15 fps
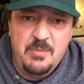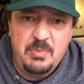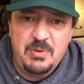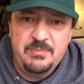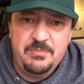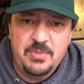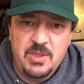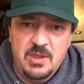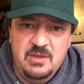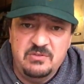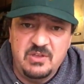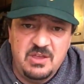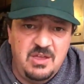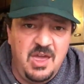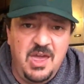up
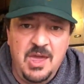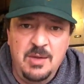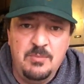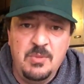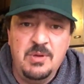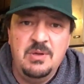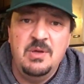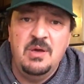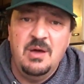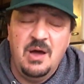is a game